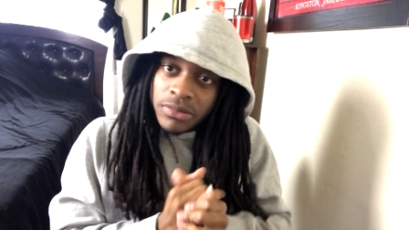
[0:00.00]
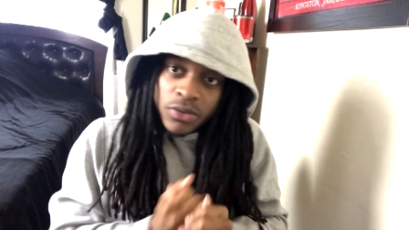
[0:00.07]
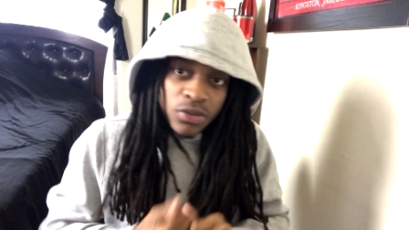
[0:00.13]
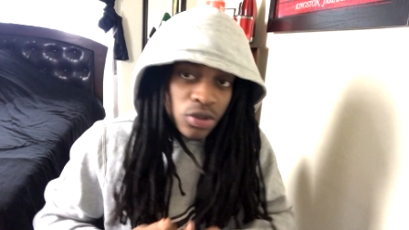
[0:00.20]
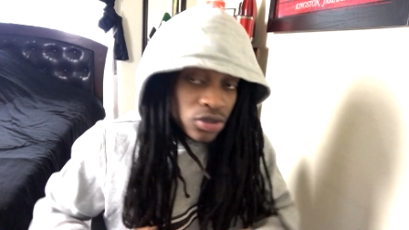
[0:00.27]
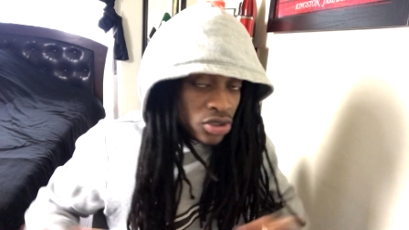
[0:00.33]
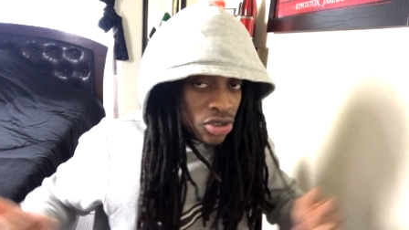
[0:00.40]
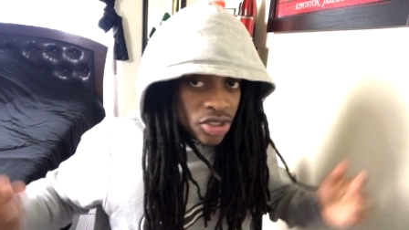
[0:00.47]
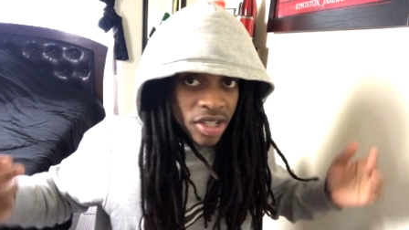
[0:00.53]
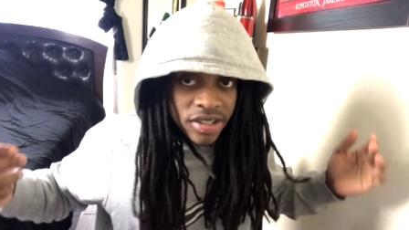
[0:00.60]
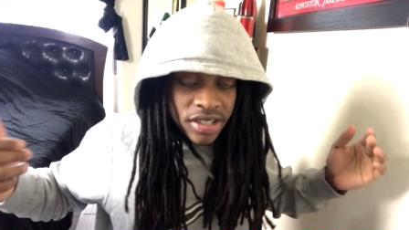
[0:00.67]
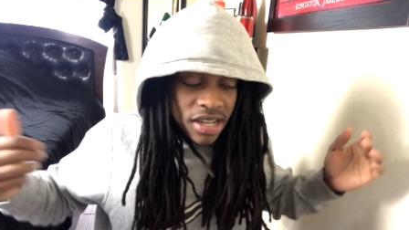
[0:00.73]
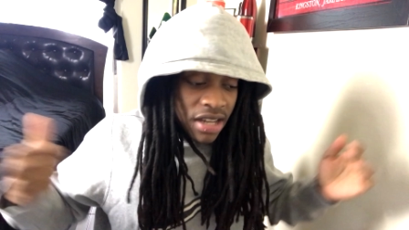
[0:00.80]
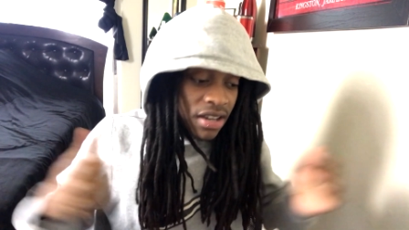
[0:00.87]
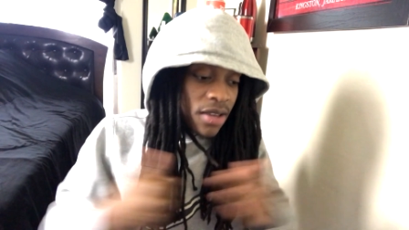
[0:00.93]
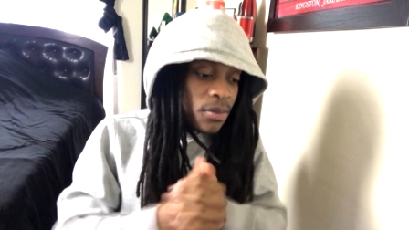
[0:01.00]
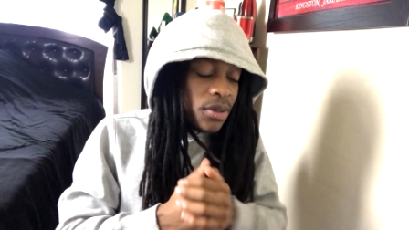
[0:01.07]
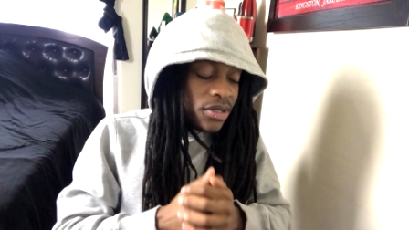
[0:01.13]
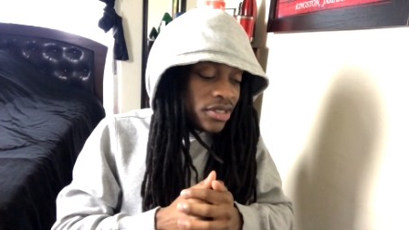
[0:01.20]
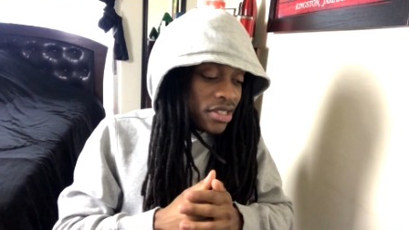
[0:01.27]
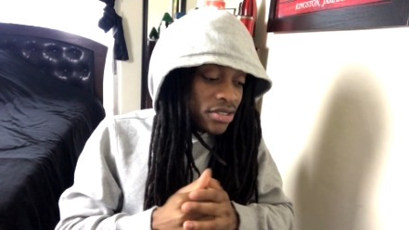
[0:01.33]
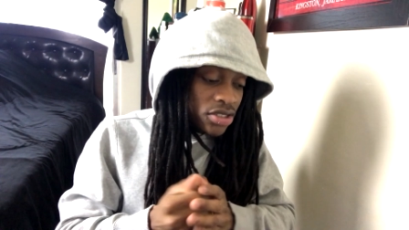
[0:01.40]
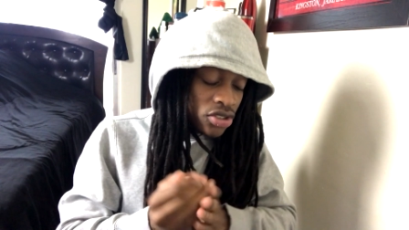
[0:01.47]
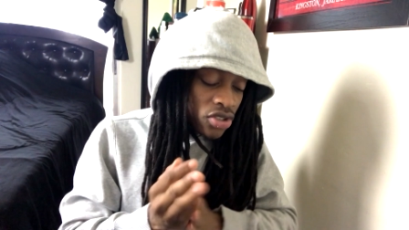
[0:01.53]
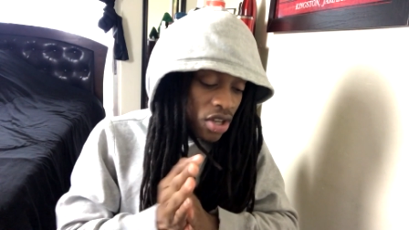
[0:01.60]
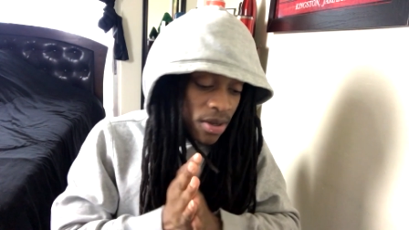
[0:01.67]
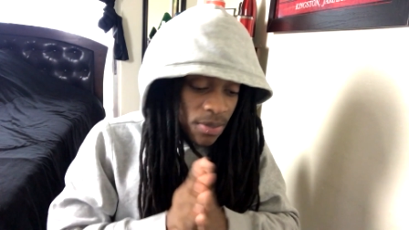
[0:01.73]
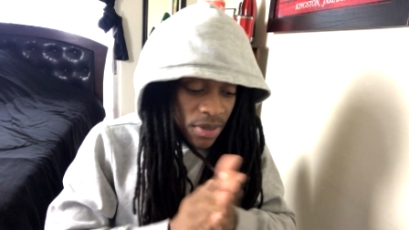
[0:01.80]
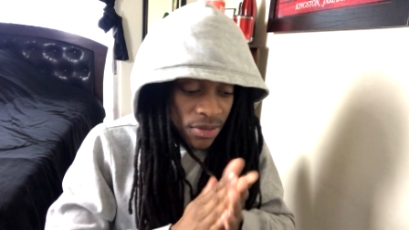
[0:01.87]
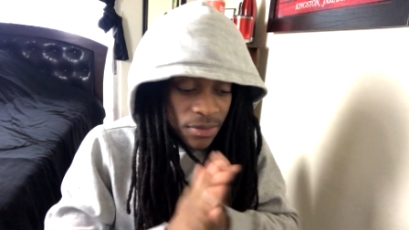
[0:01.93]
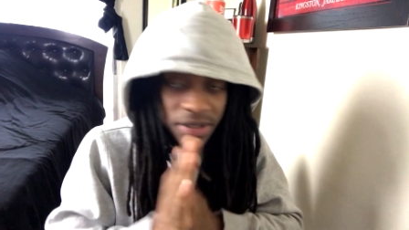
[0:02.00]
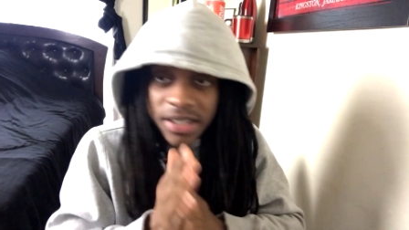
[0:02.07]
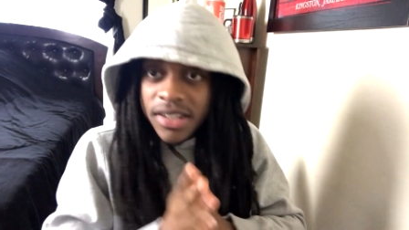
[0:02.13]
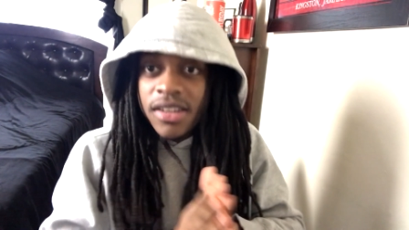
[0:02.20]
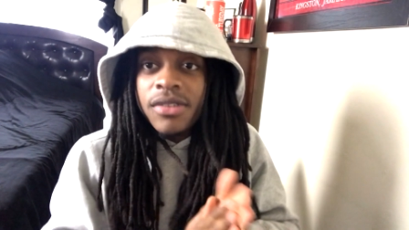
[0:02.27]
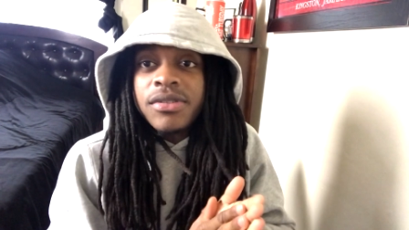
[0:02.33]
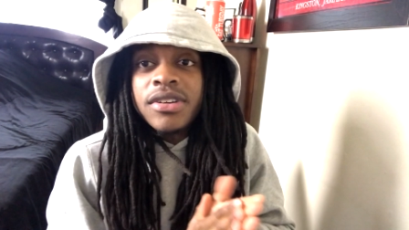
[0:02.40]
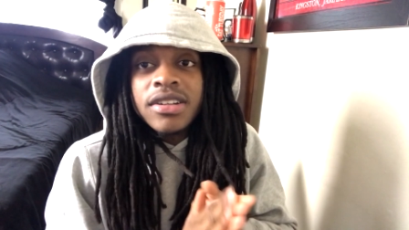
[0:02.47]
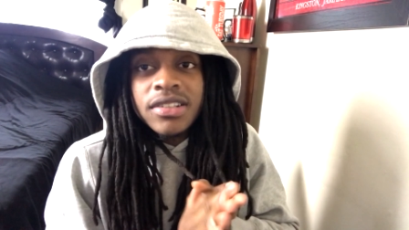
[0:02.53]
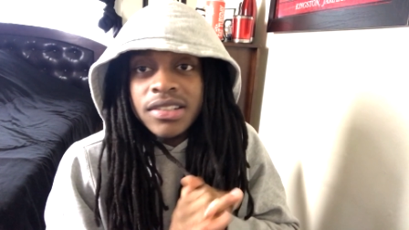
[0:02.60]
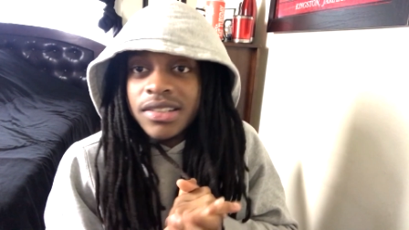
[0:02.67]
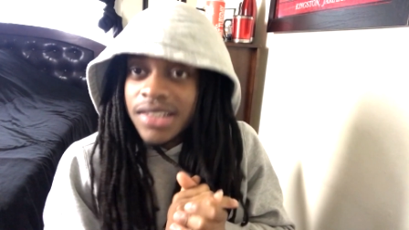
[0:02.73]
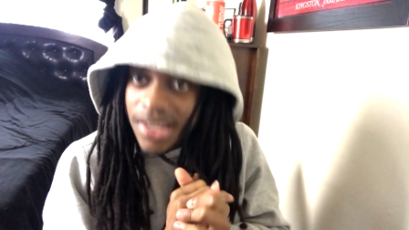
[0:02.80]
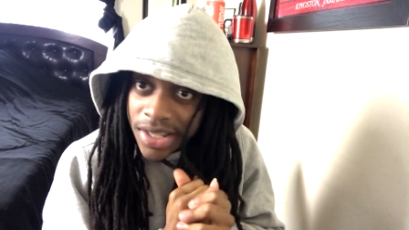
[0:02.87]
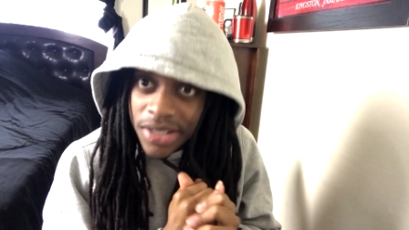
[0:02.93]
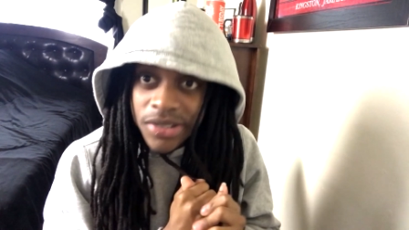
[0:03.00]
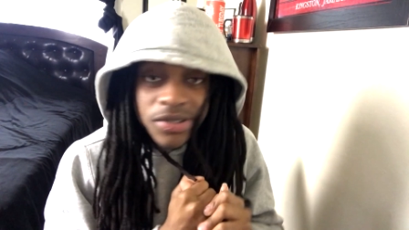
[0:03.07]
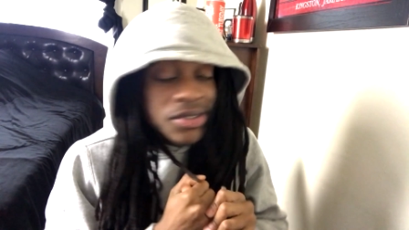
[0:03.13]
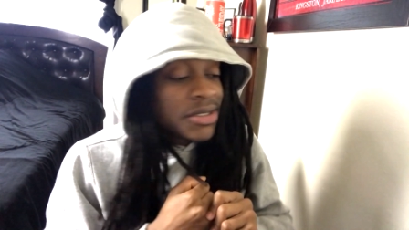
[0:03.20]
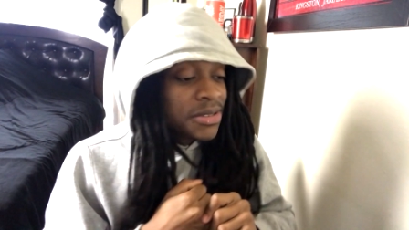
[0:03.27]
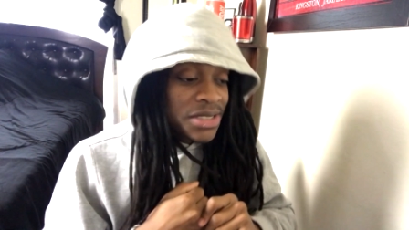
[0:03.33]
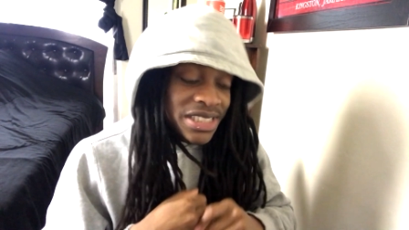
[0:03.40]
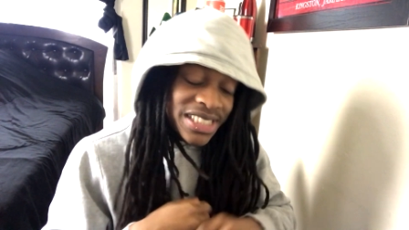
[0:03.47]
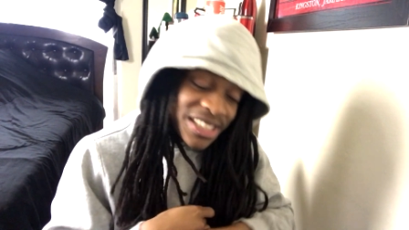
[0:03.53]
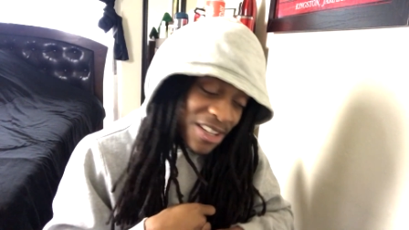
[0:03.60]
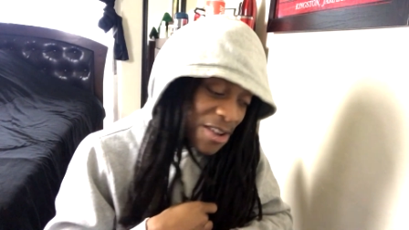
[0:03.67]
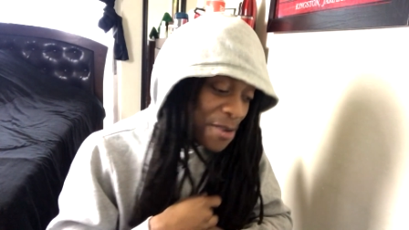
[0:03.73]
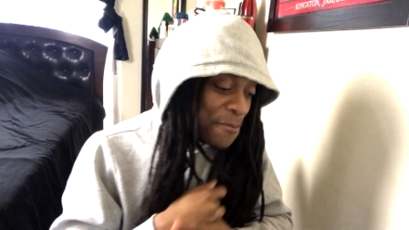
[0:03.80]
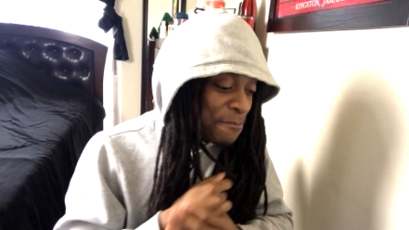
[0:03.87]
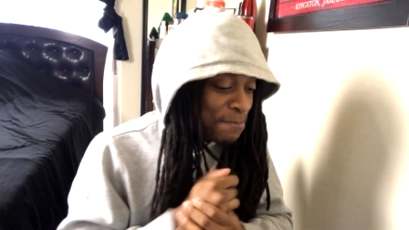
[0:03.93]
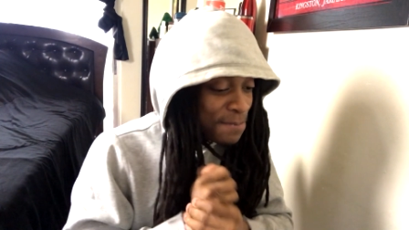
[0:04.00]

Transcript: If you're new to try to hit that like button, that subscribe button, we live every other day, you know what I'm saying?